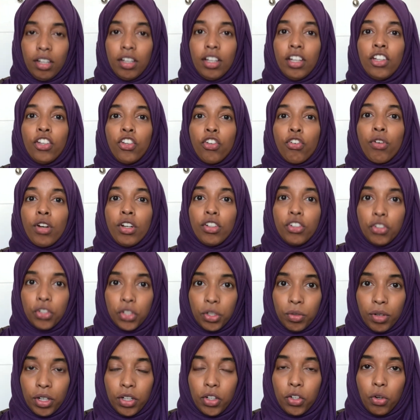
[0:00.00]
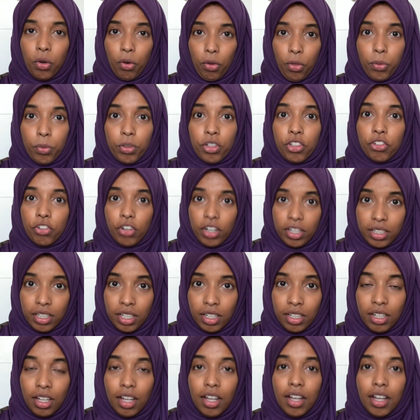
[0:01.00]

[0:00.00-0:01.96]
intrauterine growth restricted,